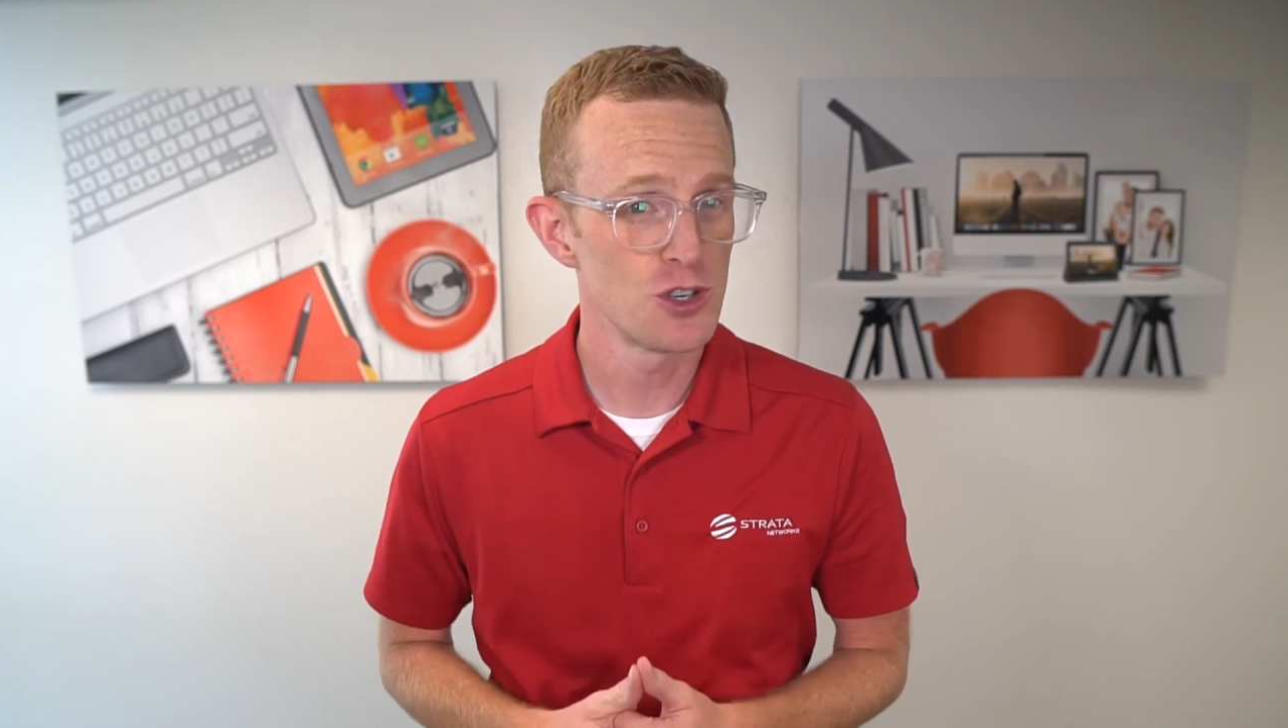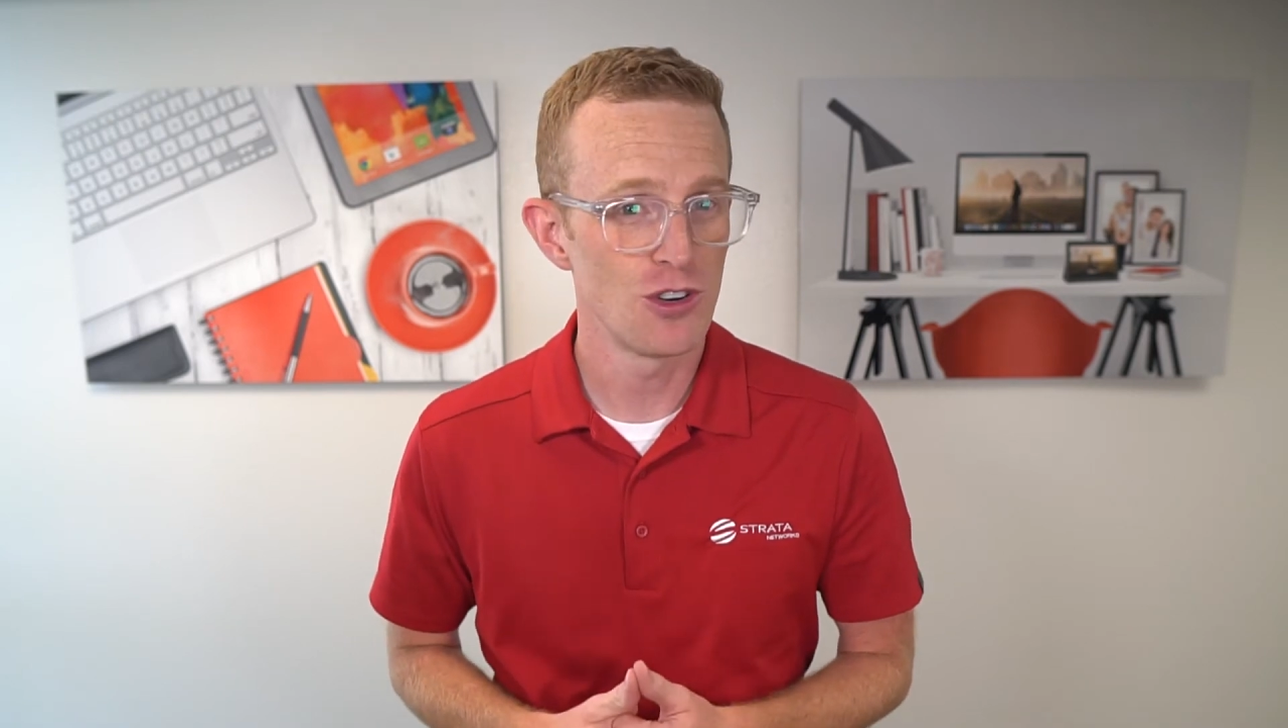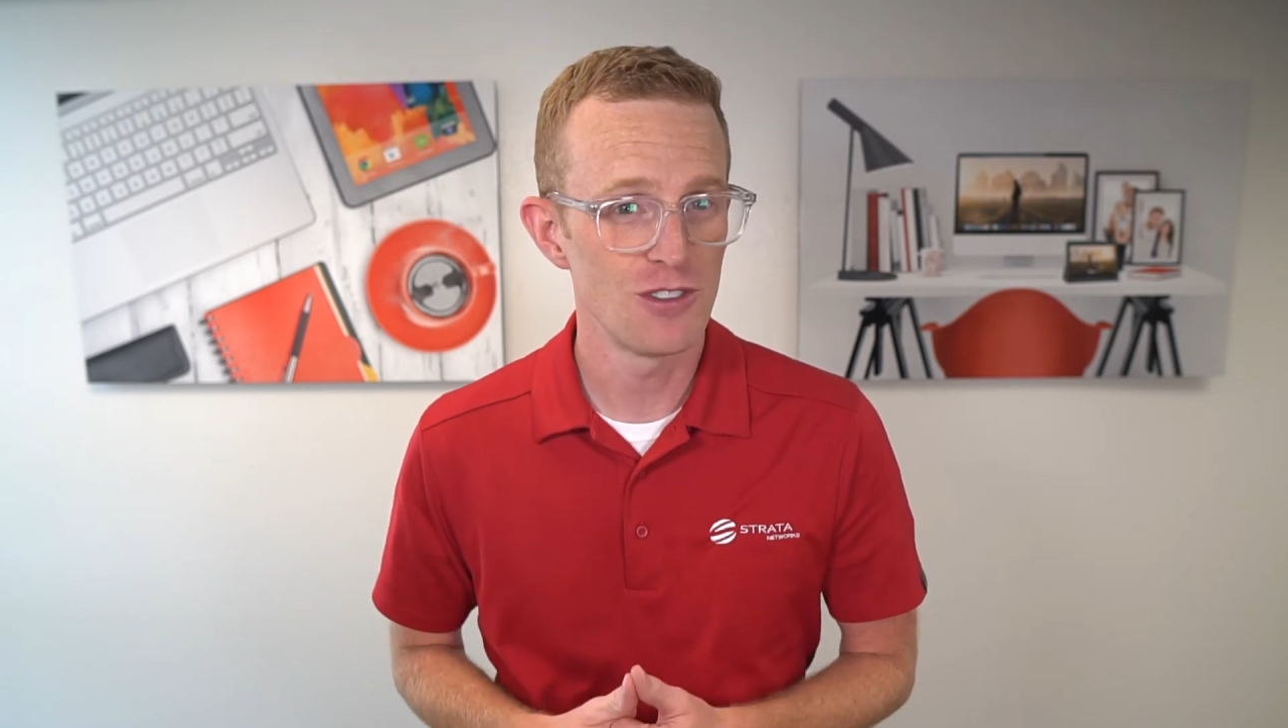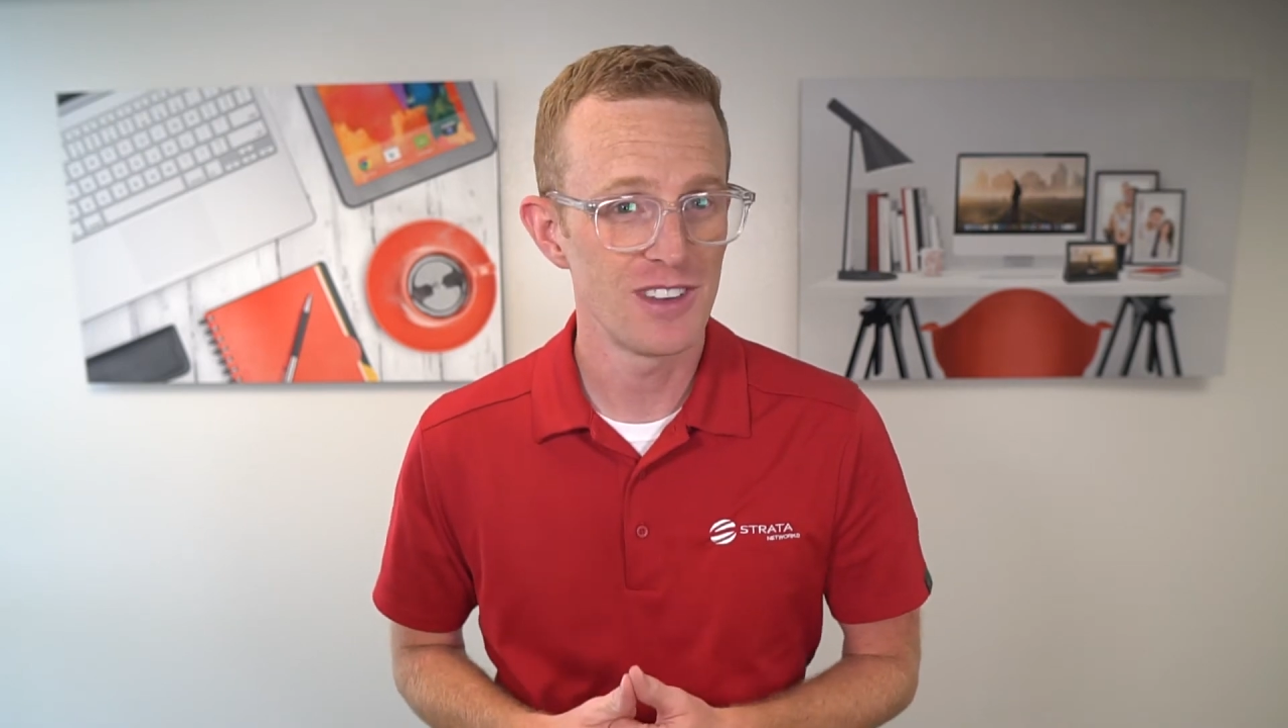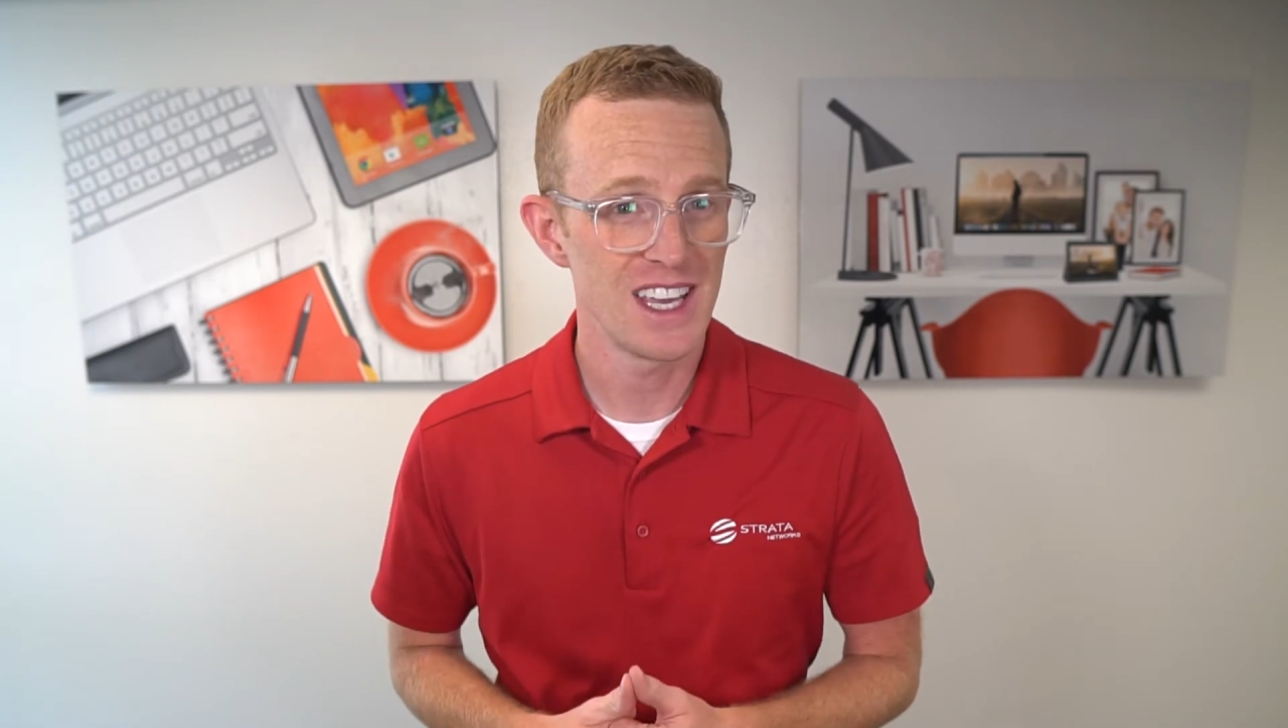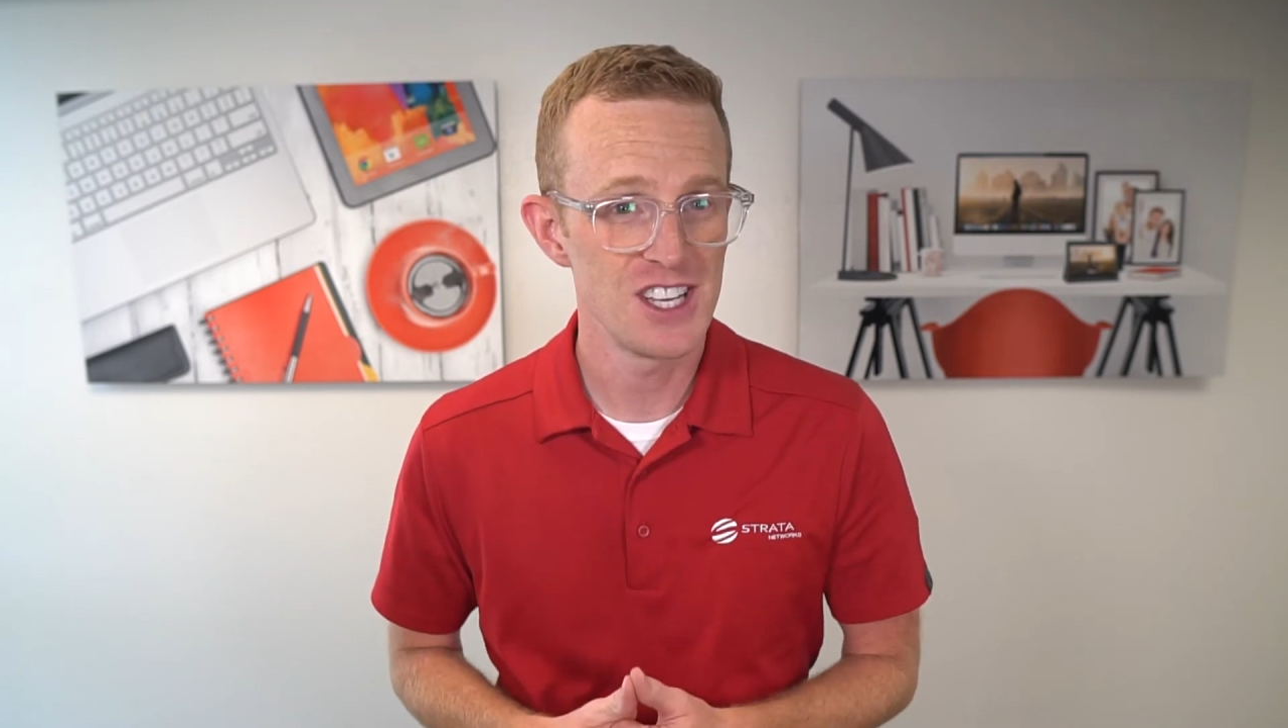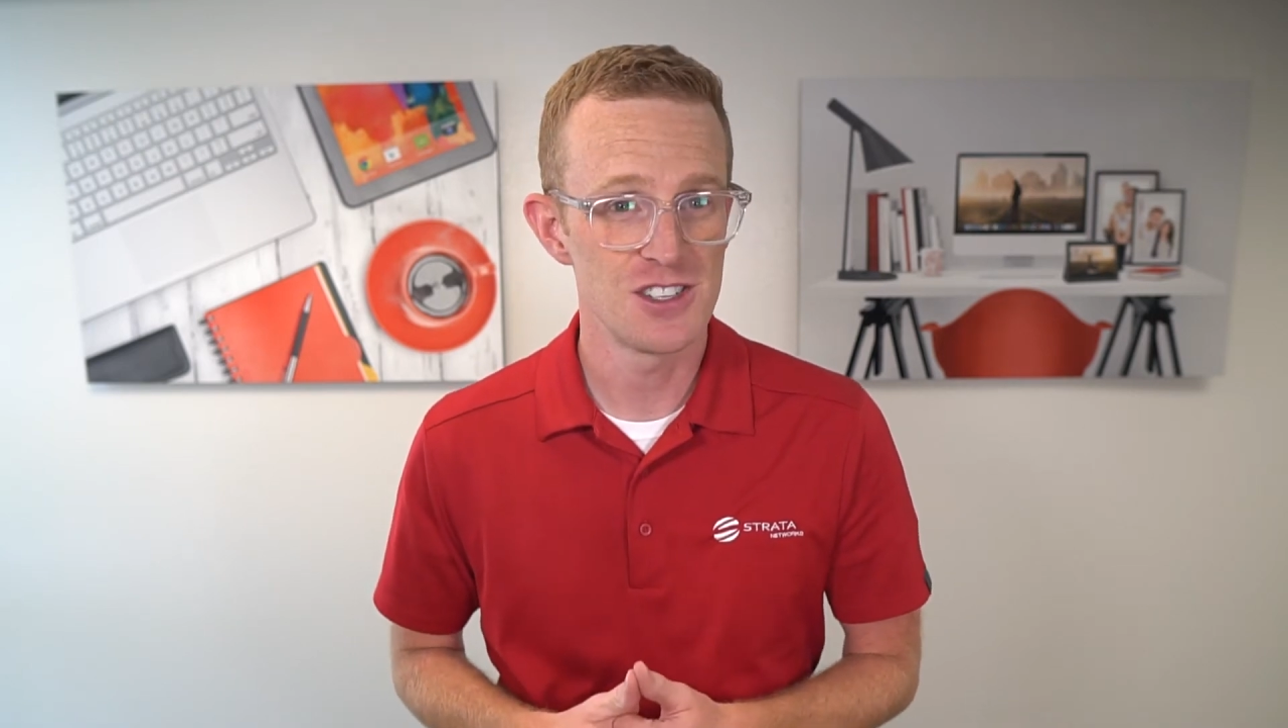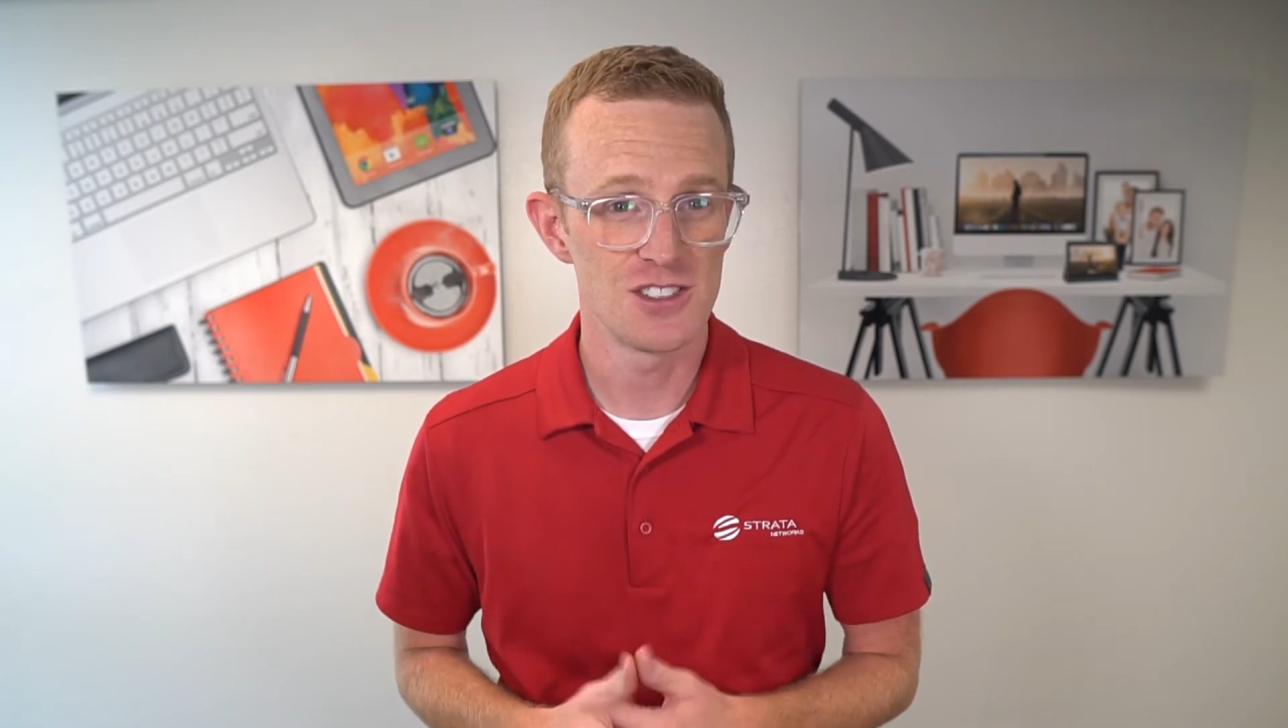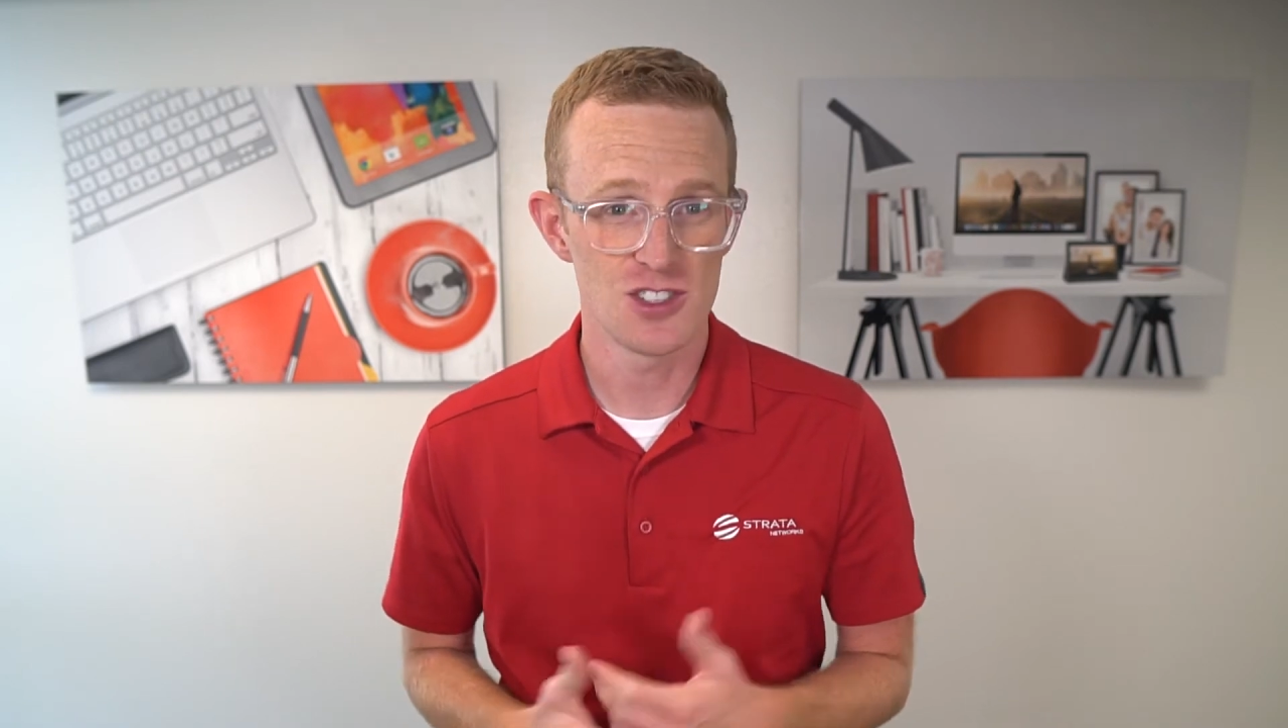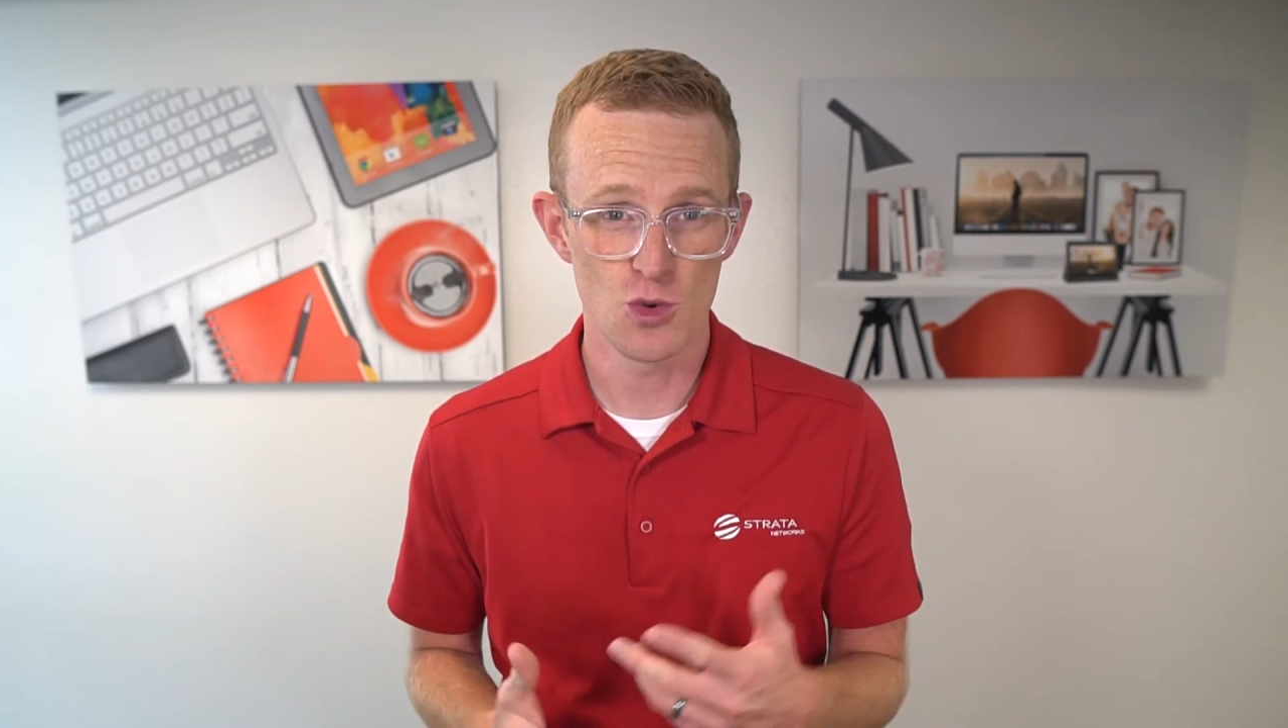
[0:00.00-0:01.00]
notifications